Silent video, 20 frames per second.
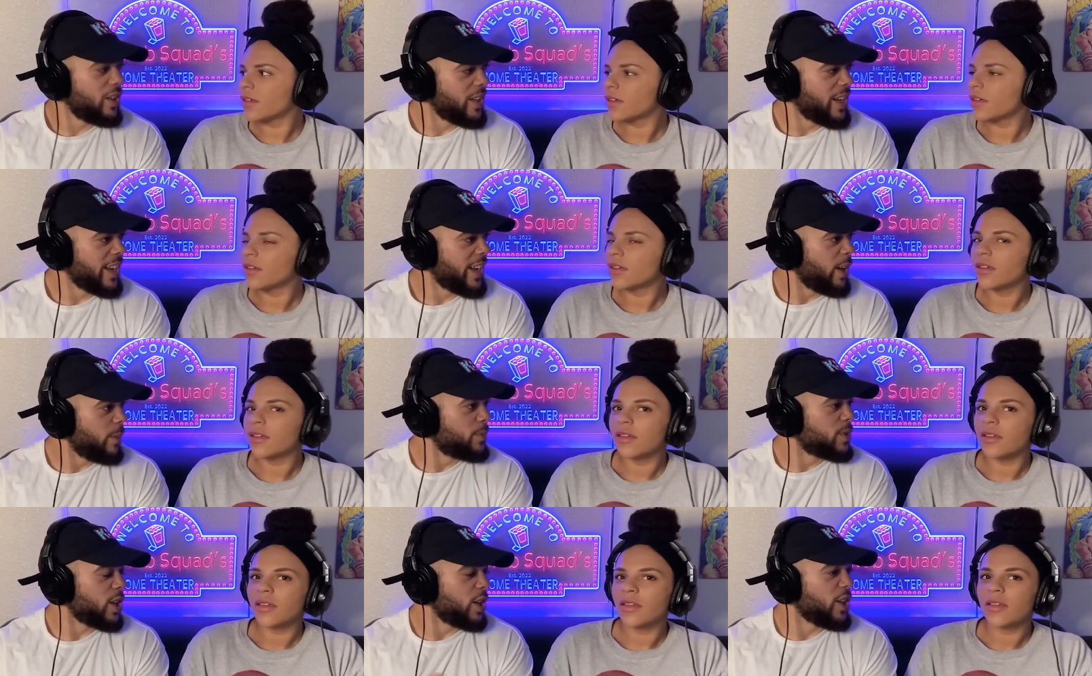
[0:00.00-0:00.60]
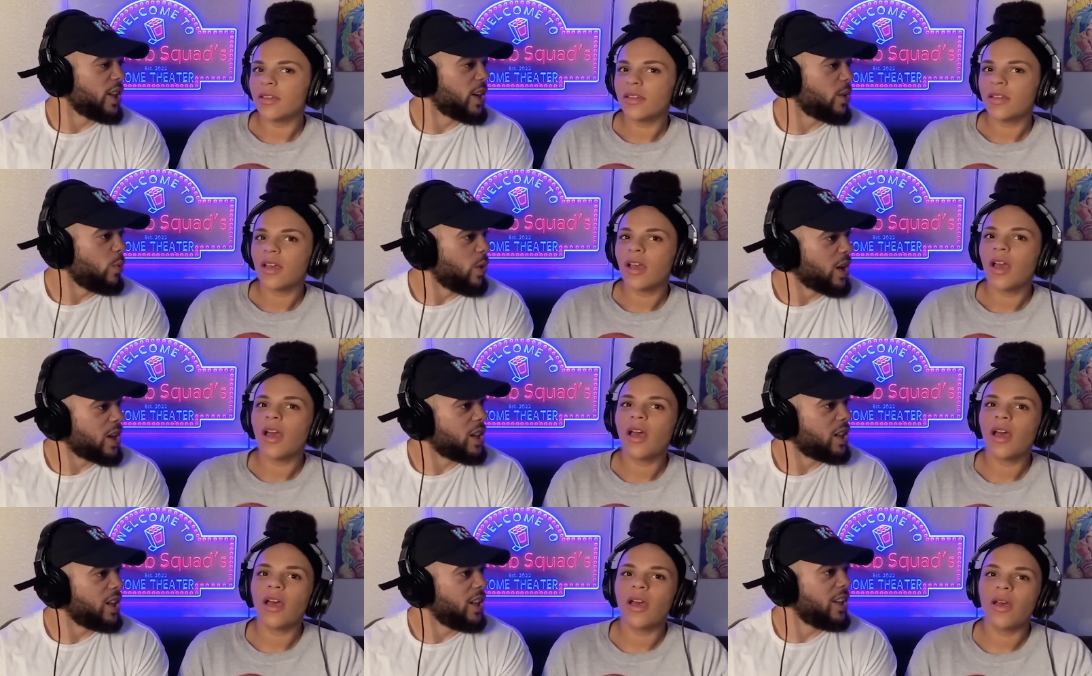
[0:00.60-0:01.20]
Speaker 1: They help tell you like what
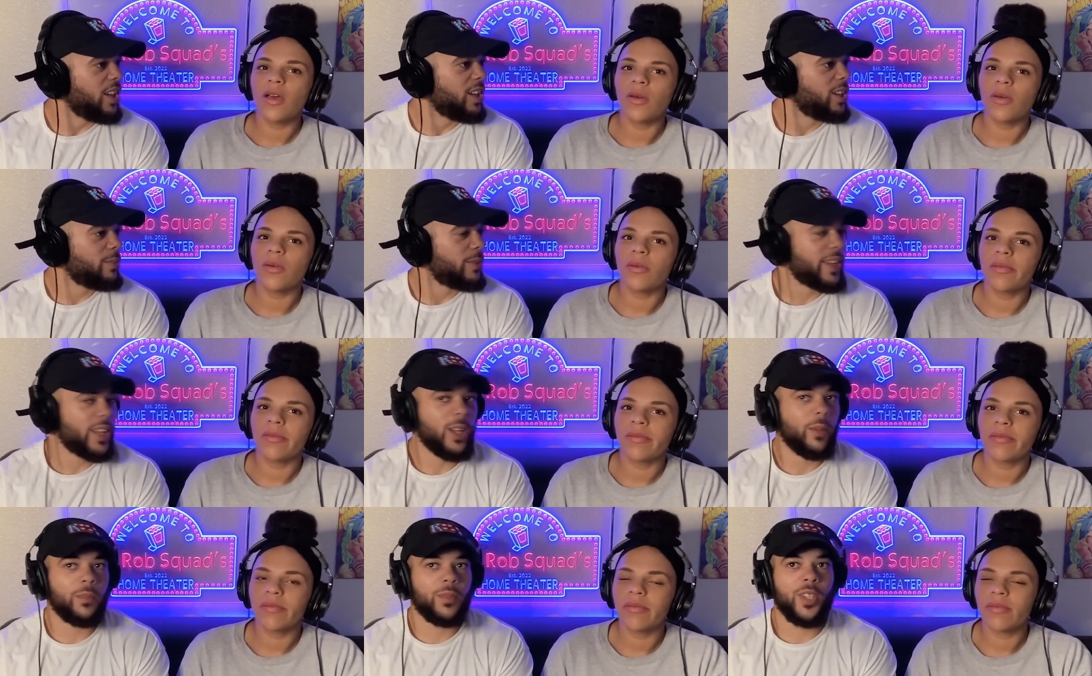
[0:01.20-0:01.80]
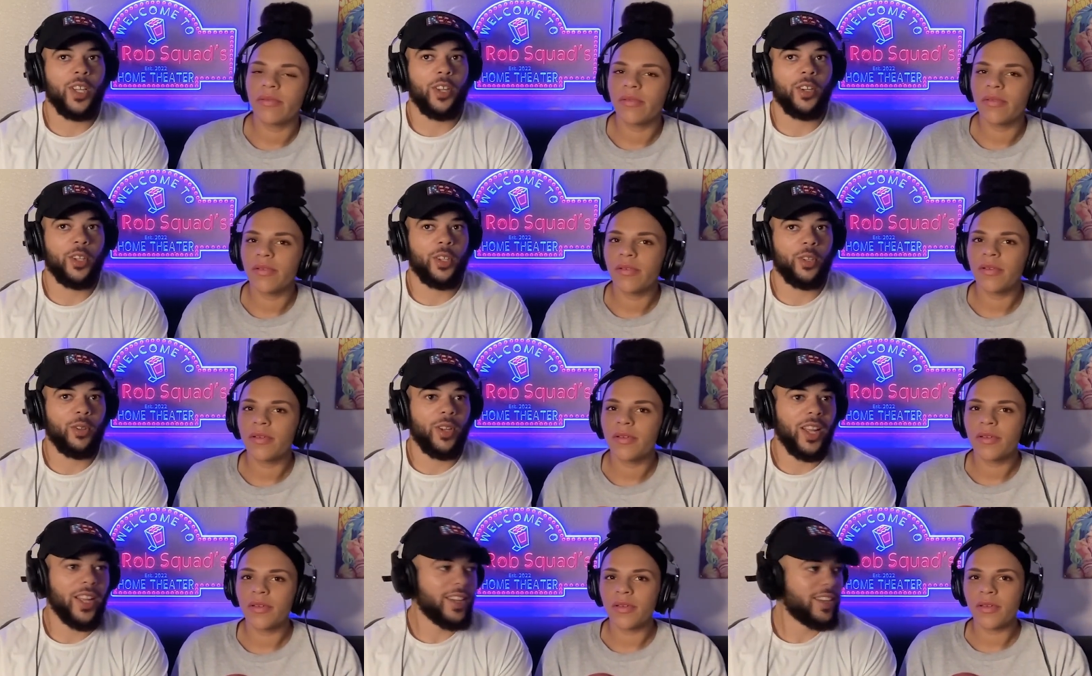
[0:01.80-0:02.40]
club. They help tell you
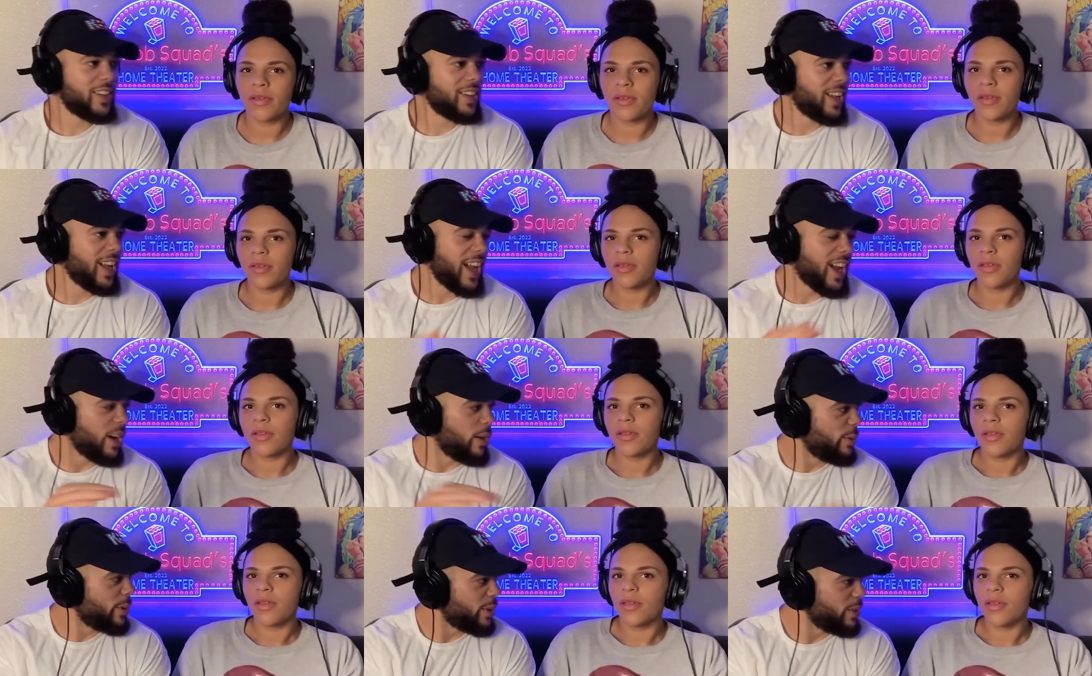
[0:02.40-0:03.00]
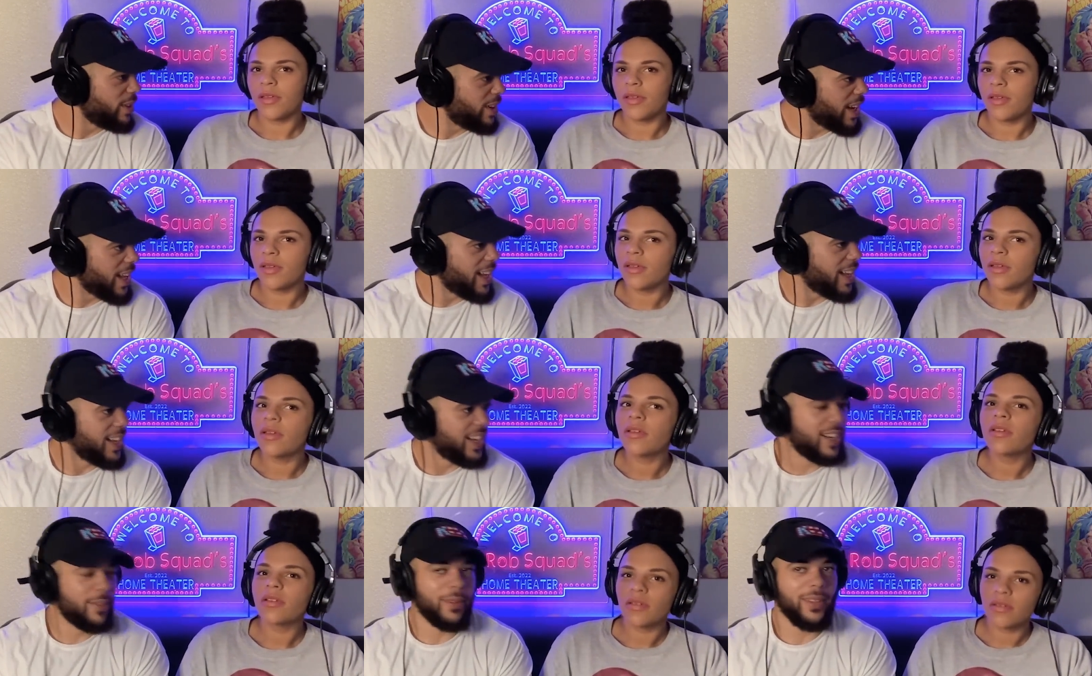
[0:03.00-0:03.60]
like how it'll
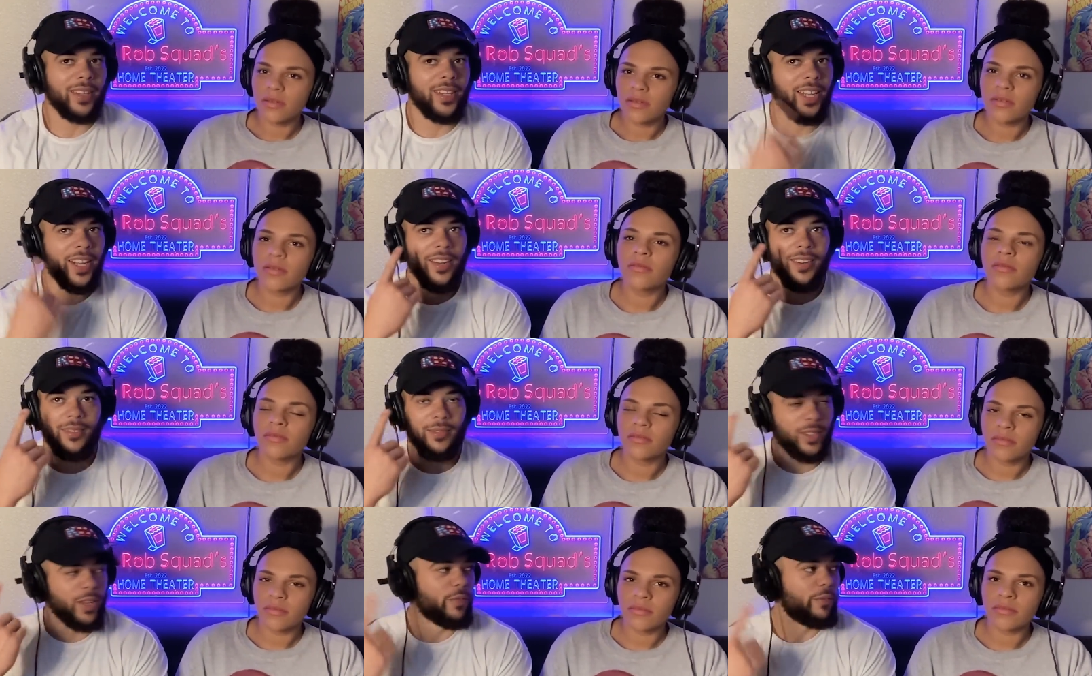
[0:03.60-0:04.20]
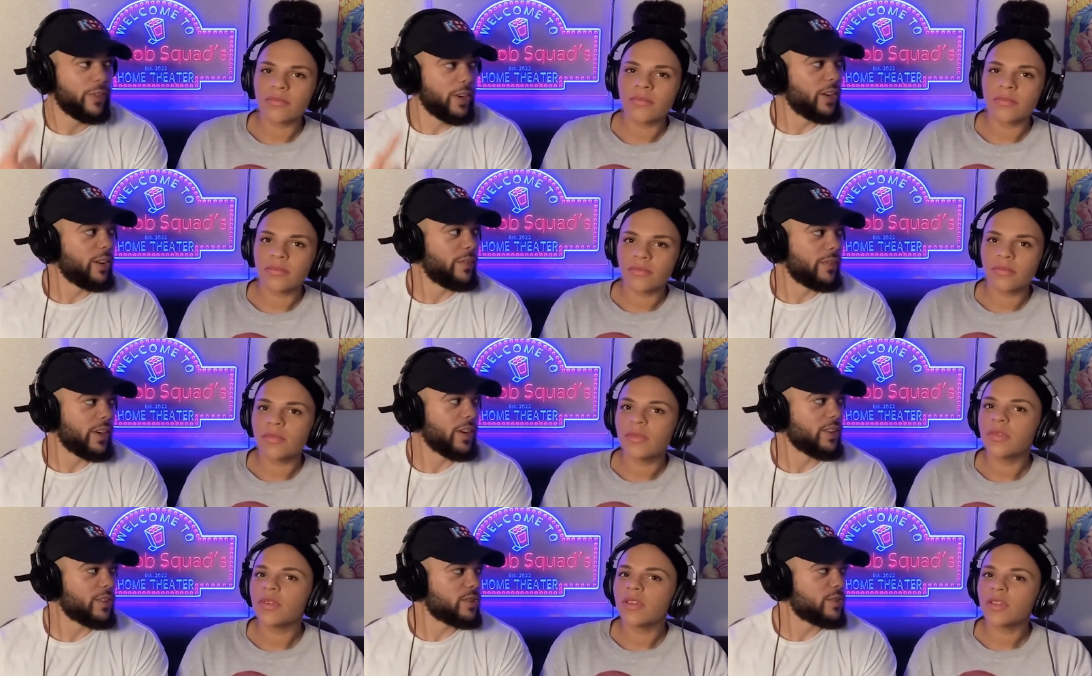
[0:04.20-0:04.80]
lie. I mean, they're they're very
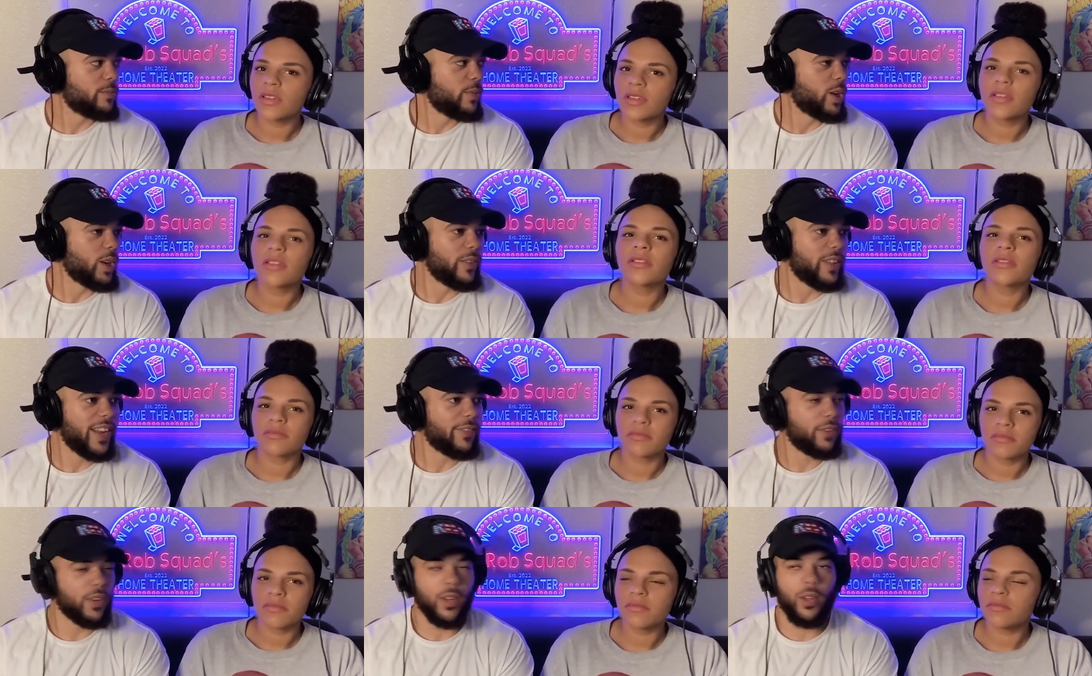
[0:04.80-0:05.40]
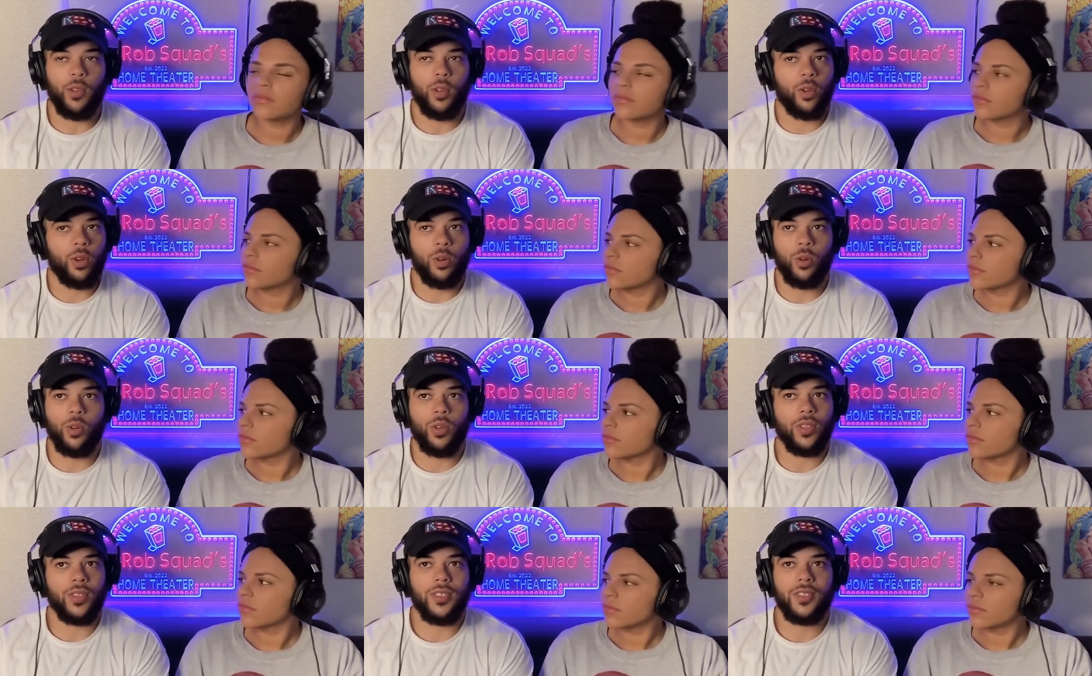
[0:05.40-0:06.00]
very smart. They have to know the
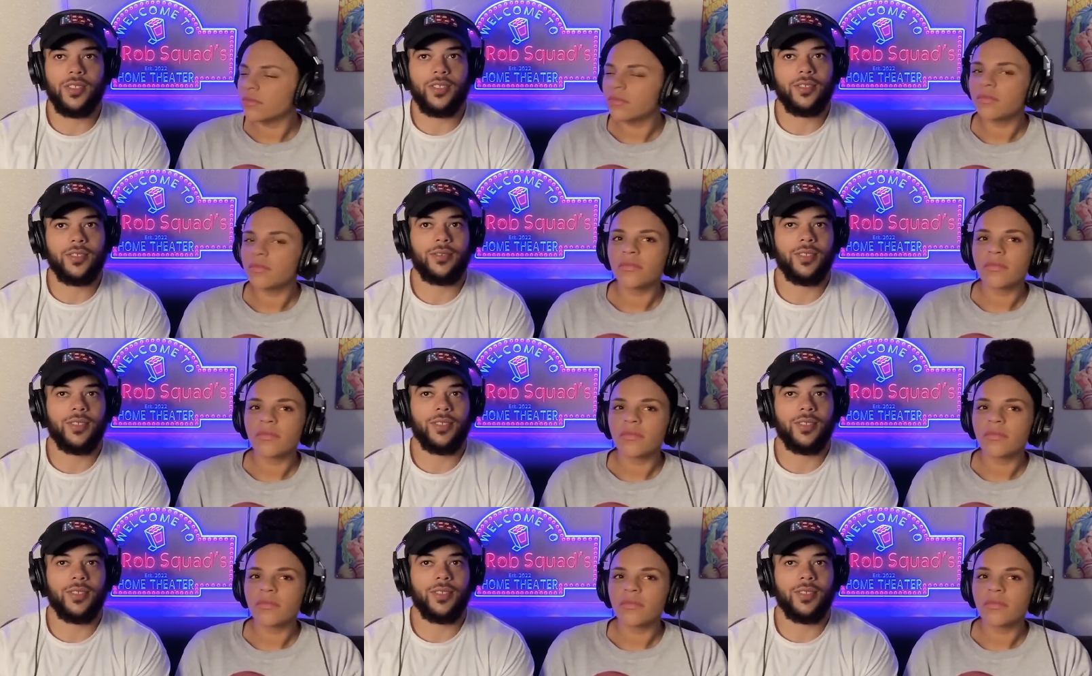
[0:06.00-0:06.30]
course